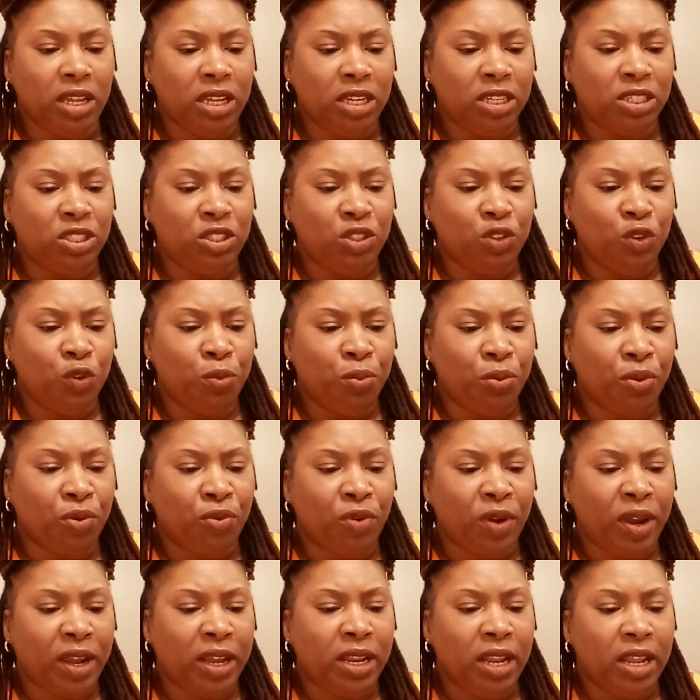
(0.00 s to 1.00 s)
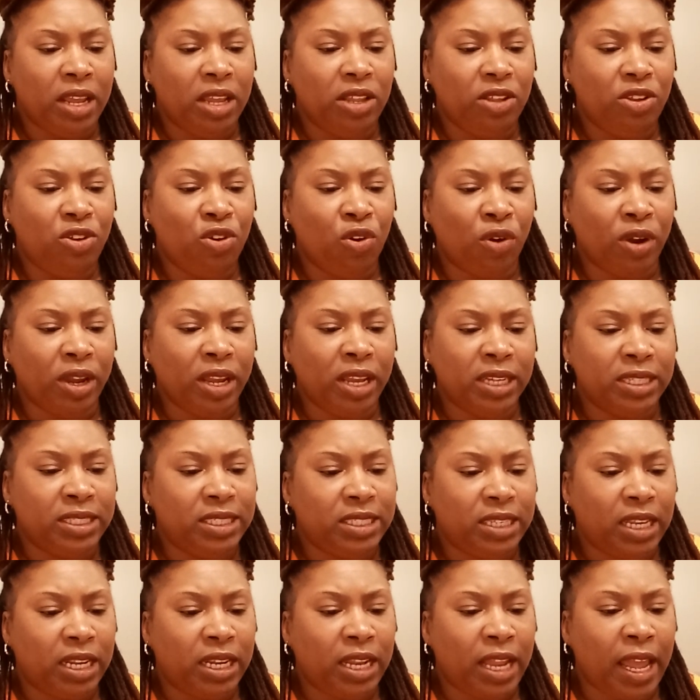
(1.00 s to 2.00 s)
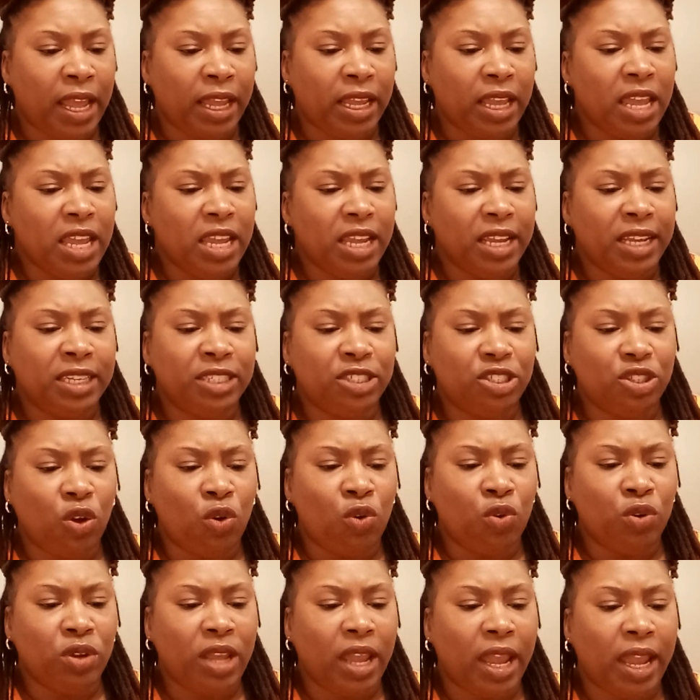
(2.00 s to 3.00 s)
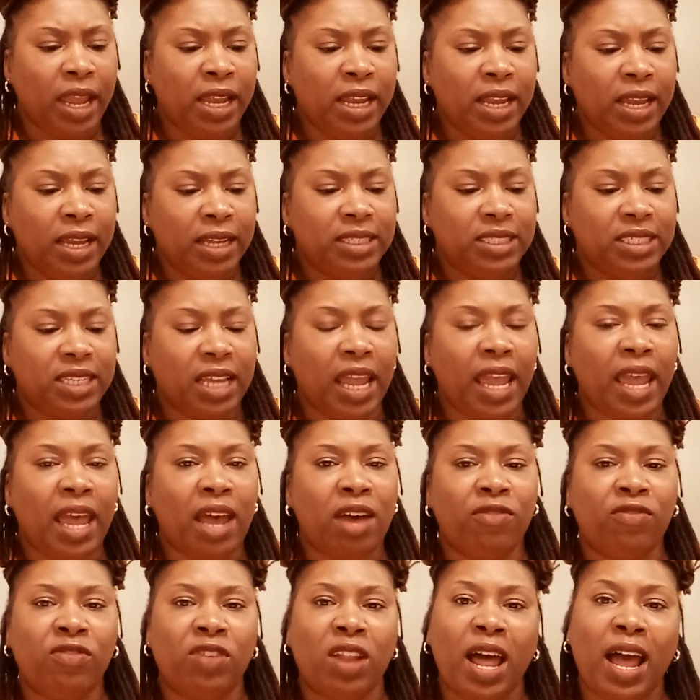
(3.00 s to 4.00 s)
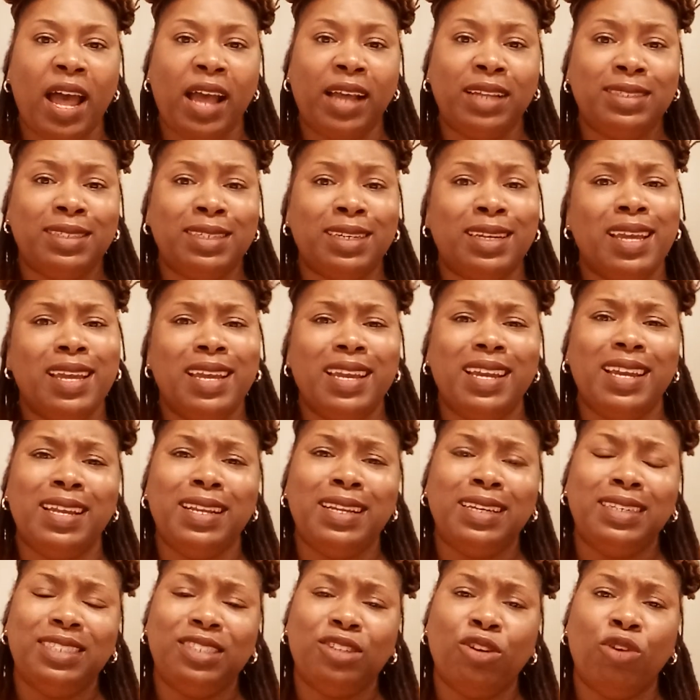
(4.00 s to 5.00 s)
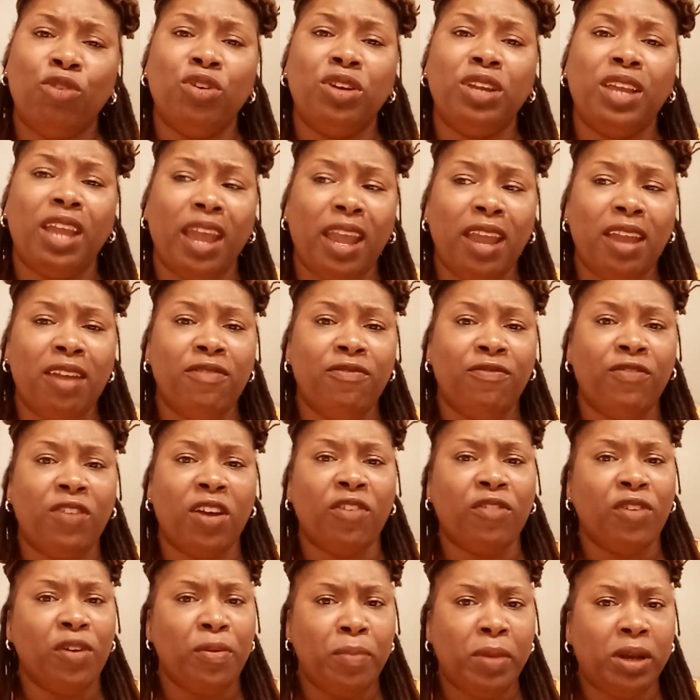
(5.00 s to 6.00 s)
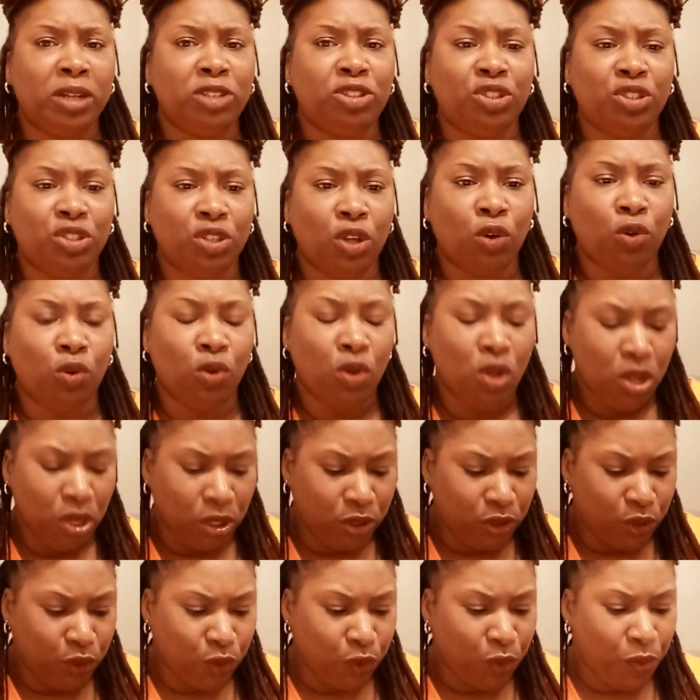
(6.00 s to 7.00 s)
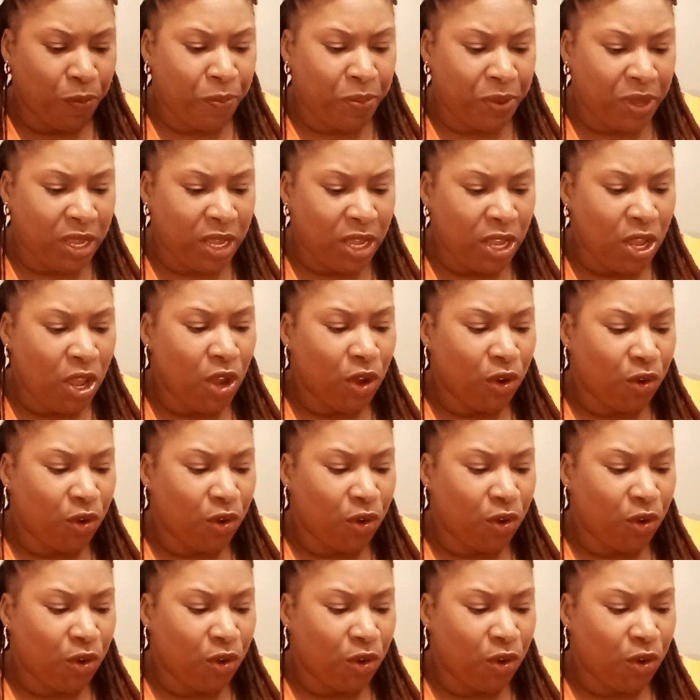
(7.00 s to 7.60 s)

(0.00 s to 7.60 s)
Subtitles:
exuberate your intellect. It's okay to have logic. And it's okay, very much so, to be